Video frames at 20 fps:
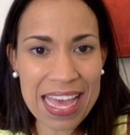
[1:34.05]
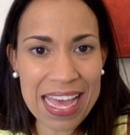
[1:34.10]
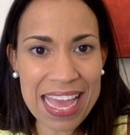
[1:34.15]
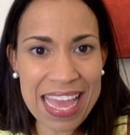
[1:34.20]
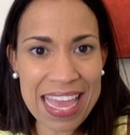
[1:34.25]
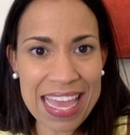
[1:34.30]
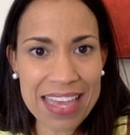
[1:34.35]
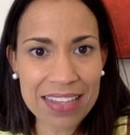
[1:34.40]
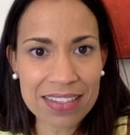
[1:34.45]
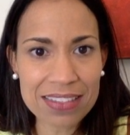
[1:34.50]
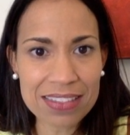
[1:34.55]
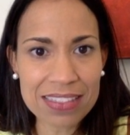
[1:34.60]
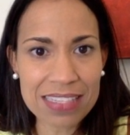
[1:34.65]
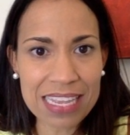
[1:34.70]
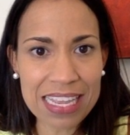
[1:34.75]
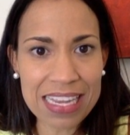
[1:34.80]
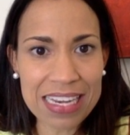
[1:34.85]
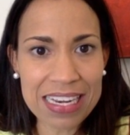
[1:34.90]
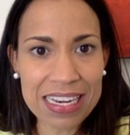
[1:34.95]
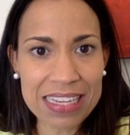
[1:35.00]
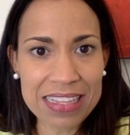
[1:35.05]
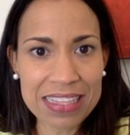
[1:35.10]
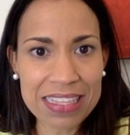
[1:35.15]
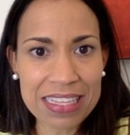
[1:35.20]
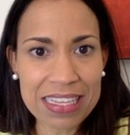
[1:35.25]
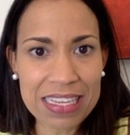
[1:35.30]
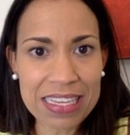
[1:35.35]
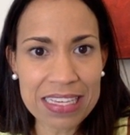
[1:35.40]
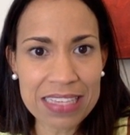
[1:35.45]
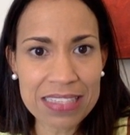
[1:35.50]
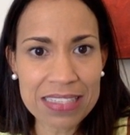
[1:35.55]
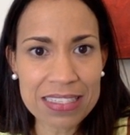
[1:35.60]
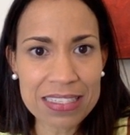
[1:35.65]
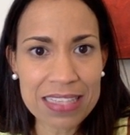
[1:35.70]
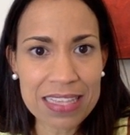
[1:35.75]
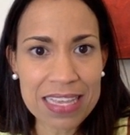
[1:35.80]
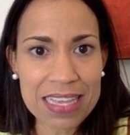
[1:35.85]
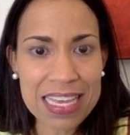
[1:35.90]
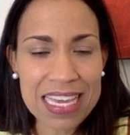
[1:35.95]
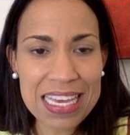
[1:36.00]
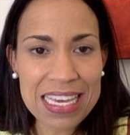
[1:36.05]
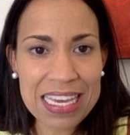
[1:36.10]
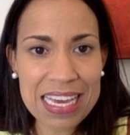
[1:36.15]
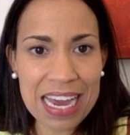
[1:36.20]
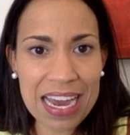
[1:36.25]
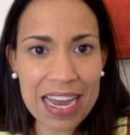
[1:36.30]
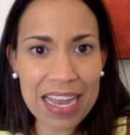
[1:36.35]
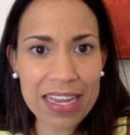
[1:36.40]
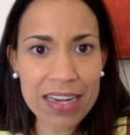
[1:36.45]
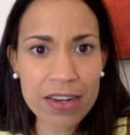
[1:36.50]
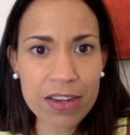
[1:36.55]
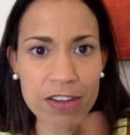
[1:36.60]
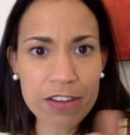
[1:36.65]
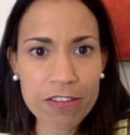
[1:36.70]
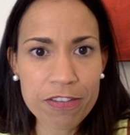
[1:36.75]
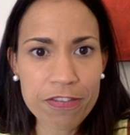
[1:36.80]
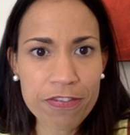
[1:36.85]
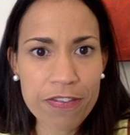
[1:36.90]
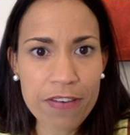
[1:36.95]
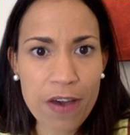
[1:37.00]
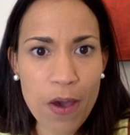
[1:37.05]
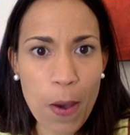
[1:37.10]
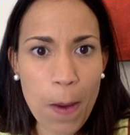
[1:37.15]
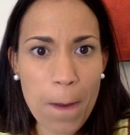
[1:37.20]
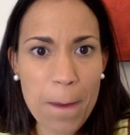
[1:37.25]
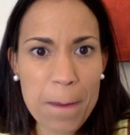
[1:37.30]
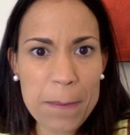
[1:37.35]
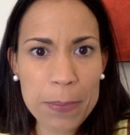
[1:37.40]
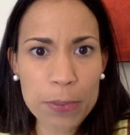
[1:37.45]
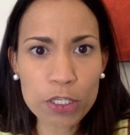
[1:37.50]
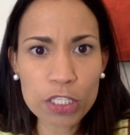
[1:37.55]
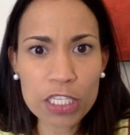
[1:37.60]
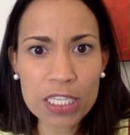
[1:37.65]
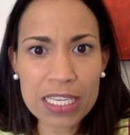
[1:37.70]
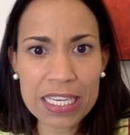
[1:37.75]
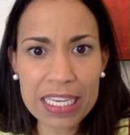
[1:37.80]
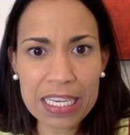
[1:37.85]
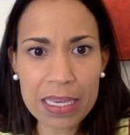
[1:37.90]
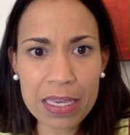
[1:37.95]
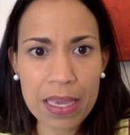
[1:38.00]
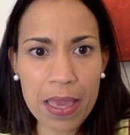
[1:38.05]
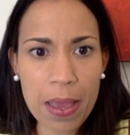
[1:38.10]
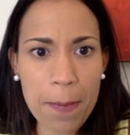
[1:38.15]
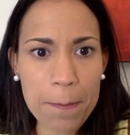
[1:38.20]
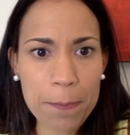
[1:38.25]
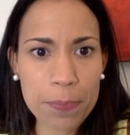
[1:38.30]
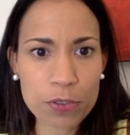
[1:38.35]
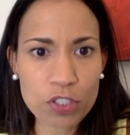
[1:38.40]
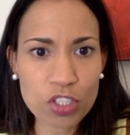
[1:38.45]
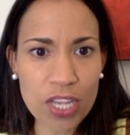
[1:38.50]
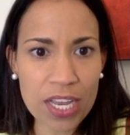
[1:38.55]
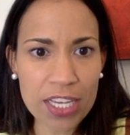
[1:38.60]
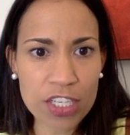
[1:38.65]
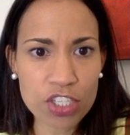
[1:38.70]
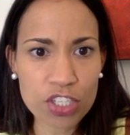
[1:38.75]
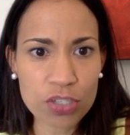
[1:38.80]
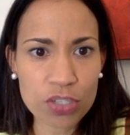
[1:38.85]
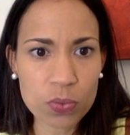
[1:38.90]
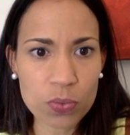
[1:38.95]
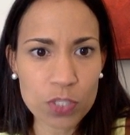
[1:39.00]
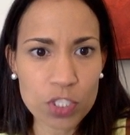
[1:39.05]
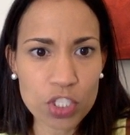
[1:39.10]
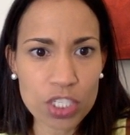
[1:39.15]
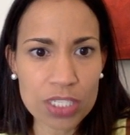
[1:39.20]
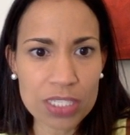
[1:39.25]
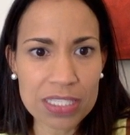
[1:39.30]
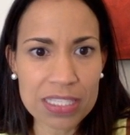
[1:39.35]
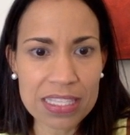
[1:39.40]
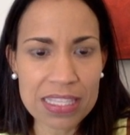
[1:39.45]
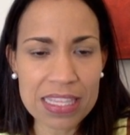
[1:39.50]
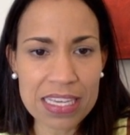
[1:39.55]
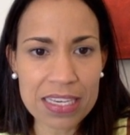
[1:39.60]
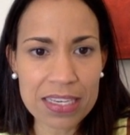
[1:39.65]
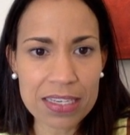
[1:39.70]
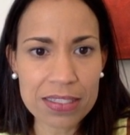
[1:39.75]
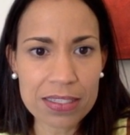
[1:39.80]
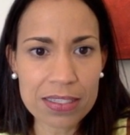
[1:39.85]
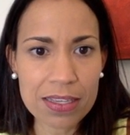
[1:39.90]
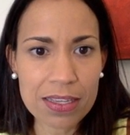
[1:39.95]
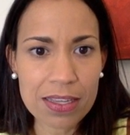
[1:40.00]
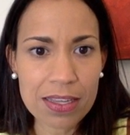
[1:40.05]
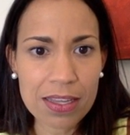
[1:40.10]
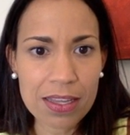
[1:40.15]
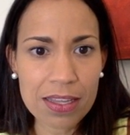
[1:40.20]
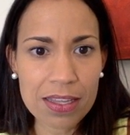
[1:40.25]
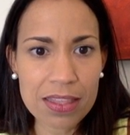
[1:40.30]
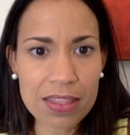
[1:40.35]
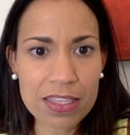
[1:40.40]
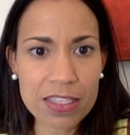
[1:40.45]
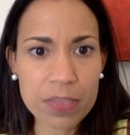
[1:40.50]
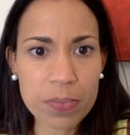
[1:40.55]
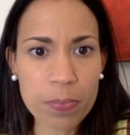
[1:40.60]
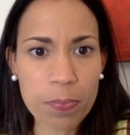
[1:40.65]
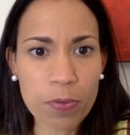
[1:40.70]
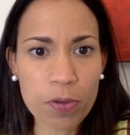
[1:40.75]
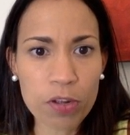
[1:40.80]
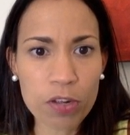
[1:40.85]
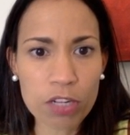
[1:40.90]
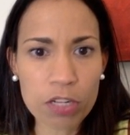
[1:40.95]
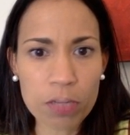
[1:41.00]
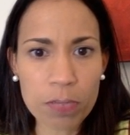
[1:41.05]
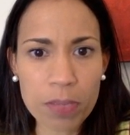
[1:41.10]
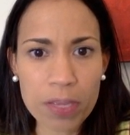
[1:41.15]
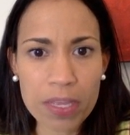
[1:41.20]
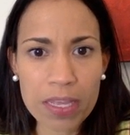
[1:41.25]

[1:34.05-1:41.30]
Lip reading: ends in this kind of bulky projection, which is this bulb,